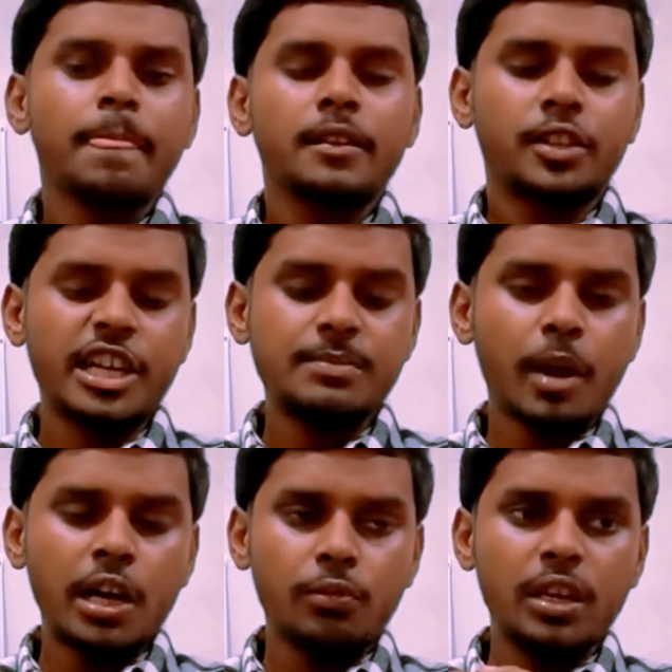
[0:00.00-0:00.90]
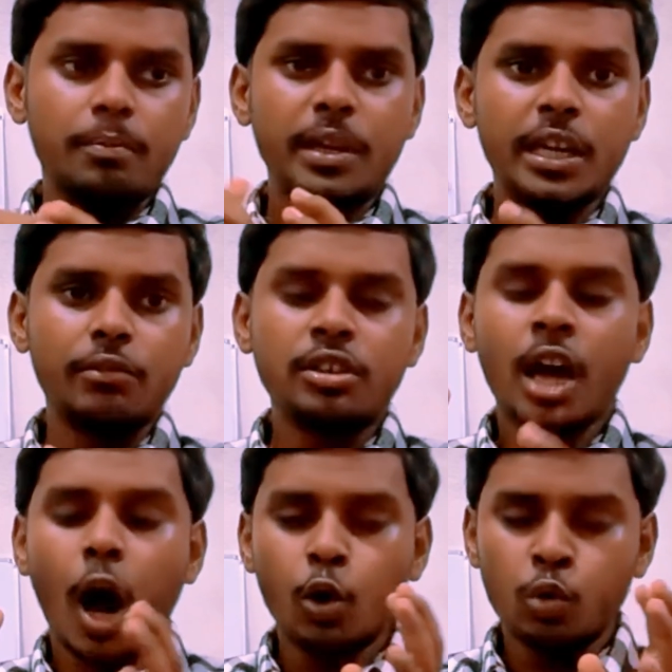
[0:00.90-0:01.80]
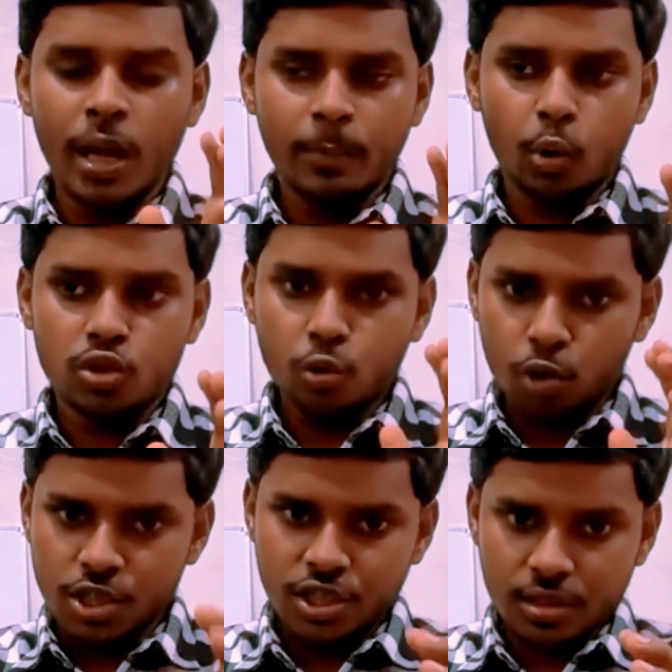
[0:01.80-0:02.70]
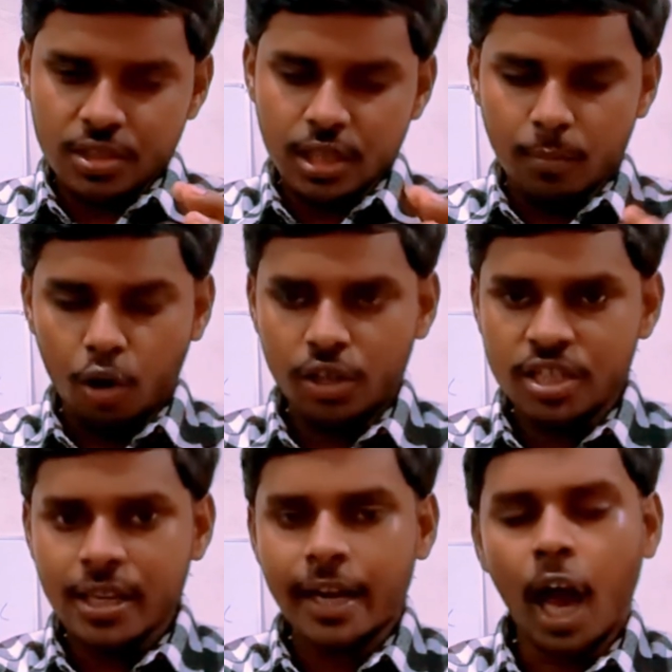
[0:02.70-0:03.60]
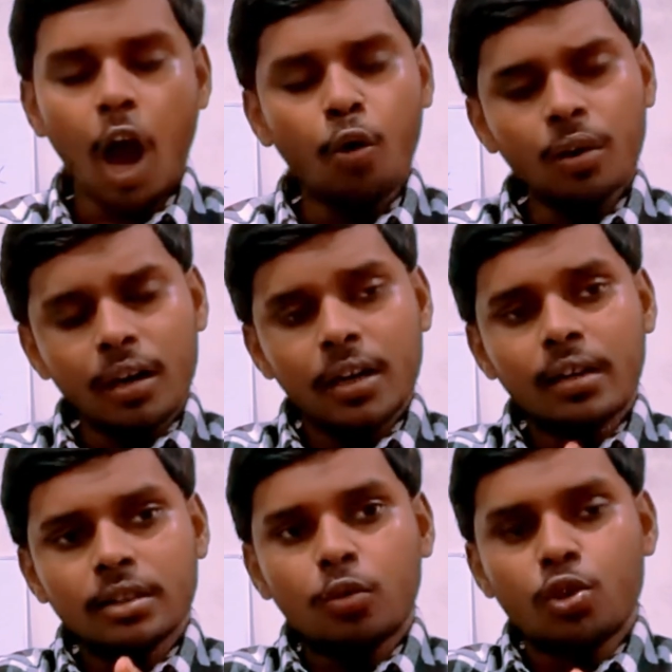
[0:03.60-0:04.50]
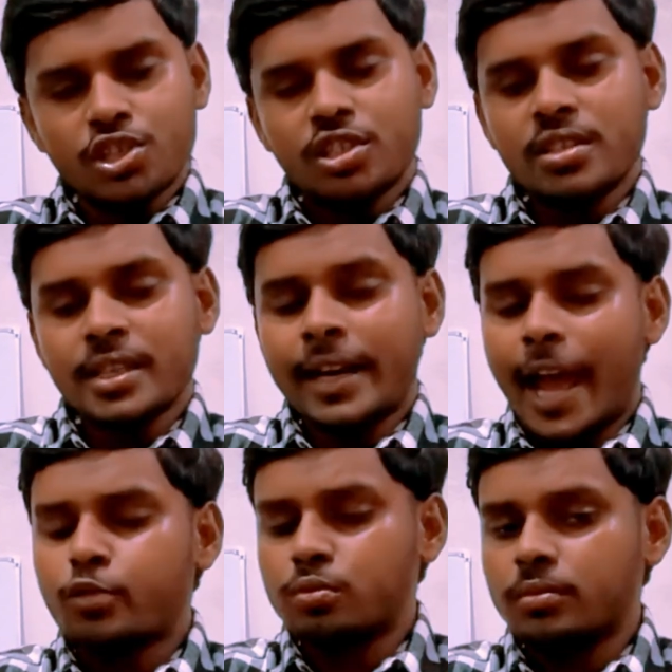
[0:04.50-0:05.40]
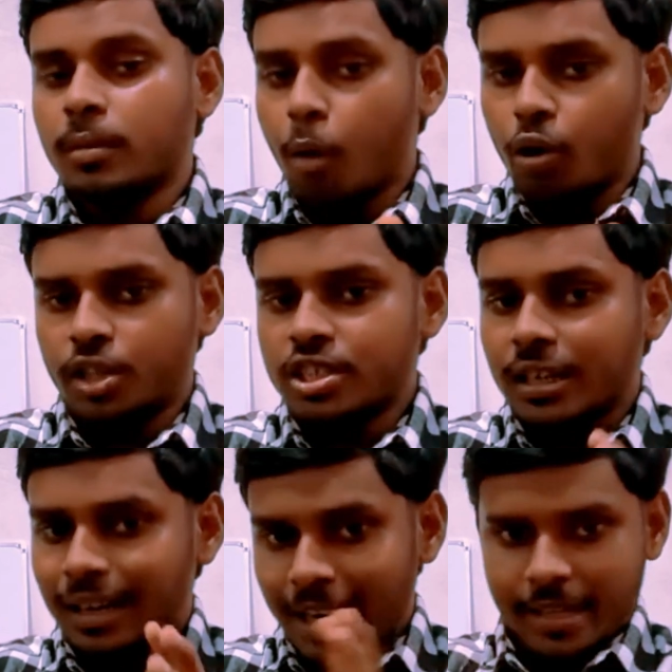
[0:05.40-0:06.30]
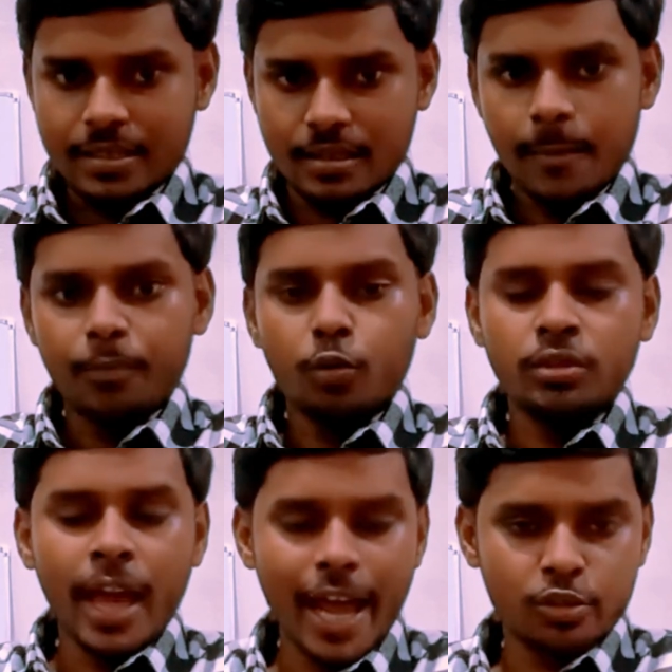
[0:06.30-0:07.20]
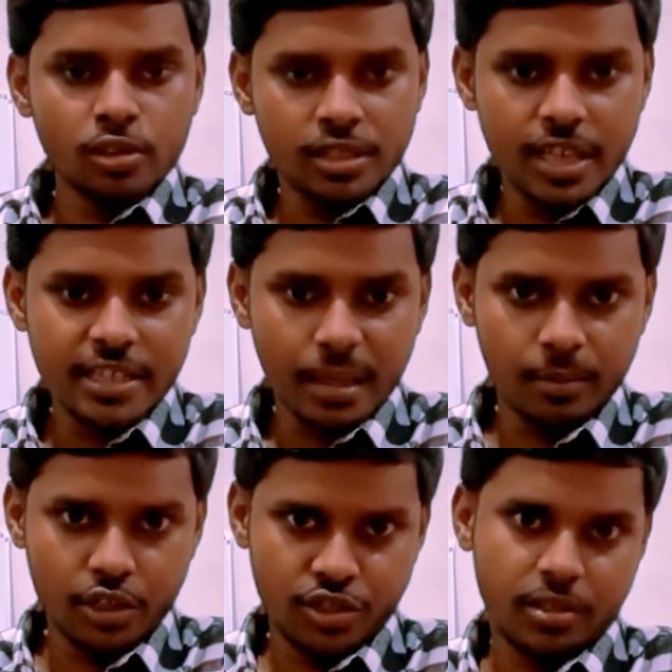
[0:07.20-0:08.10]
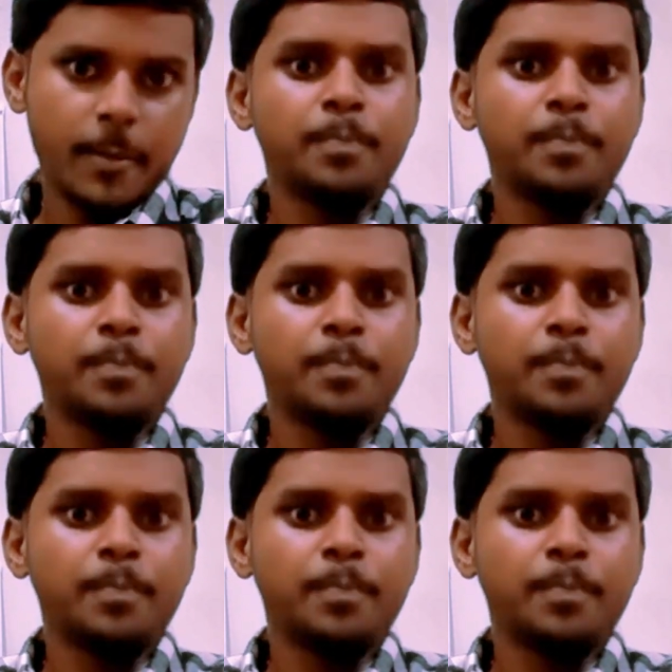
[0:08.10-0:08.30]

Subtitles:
The next part will begin with how to approach questions in a mock test and how the questions and the mock test relates with the actual CE examination.